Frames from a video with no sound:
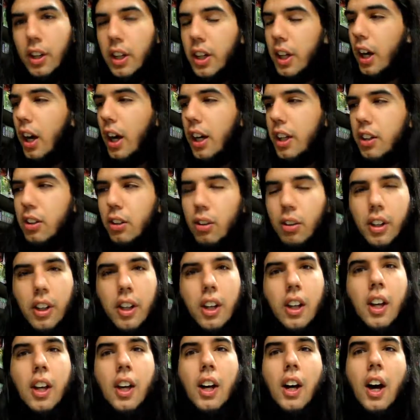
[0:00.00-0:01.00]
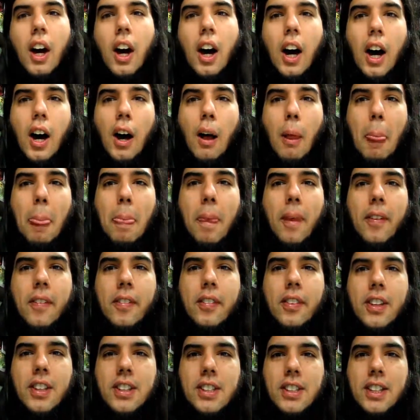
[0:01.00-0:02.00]
whatever. Hakioki.
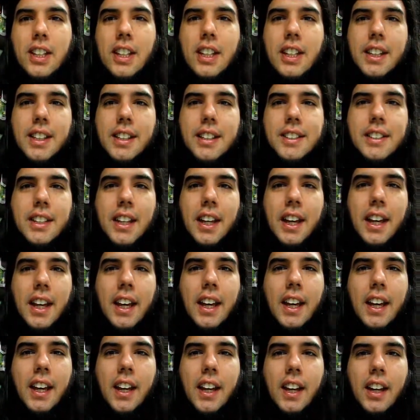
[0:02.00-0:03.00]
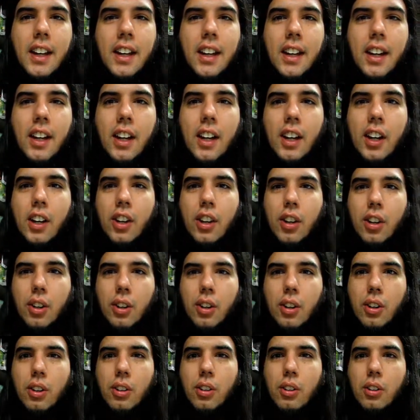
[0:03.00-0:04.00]
This is a
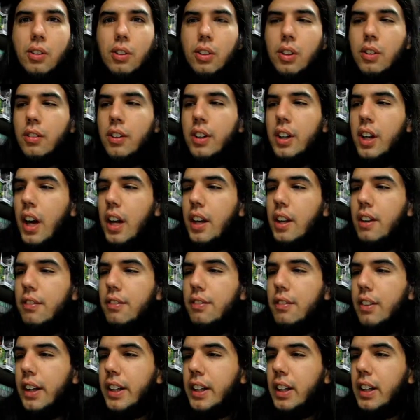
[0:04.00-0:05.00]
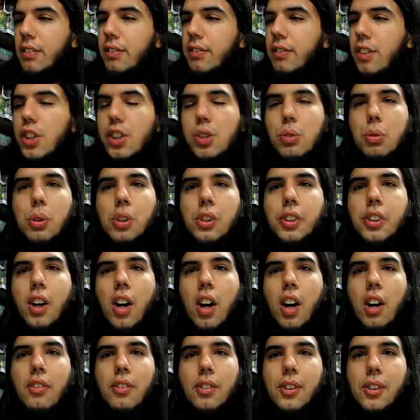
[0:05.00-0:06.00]
kind of like a
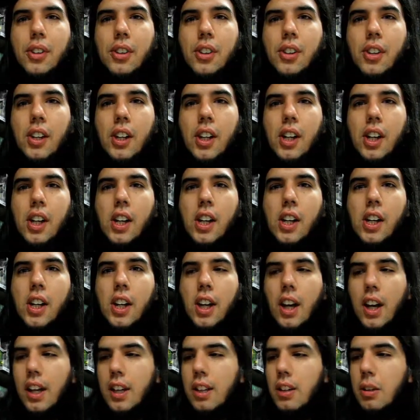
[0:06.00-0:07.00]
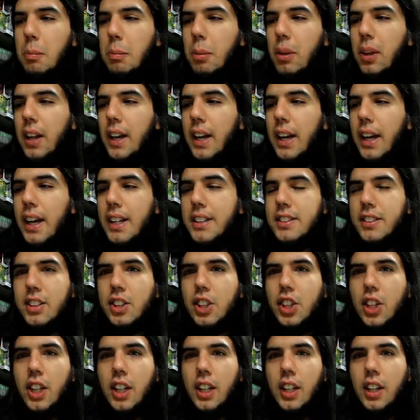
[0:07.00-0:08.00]
visual novel. You play
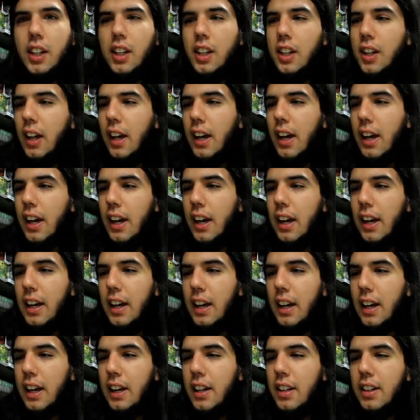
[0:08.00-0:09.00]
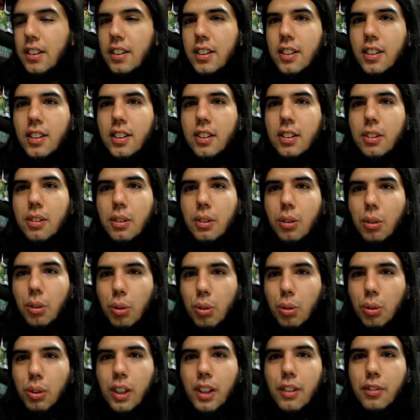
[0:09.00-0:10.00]
as a chick, and
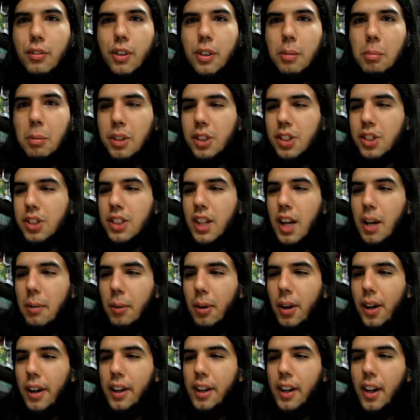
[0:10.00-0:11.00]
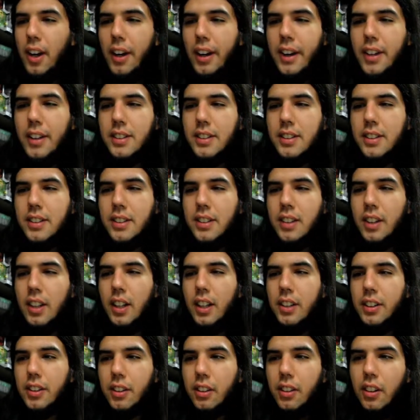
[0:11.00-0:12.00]
you live with a bunch of samurai
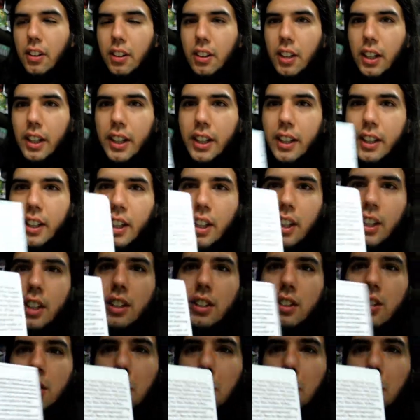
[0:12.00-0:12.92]
guys, and they're all like